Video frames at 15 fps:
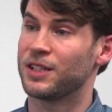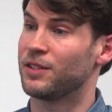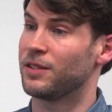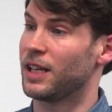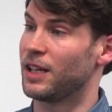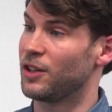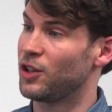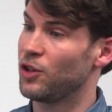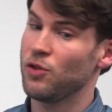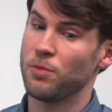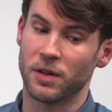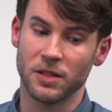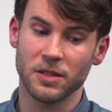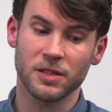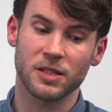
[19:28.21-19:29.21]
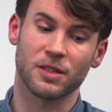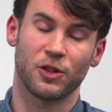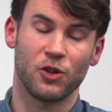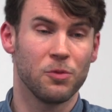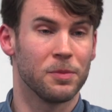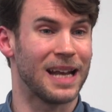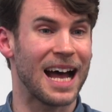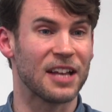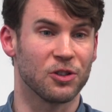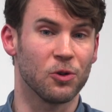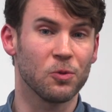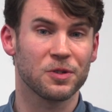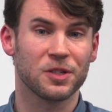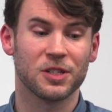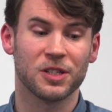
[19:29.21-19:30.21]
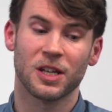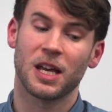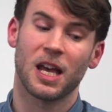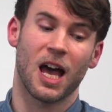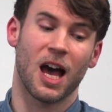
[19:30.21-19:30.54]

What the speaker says: in human adults,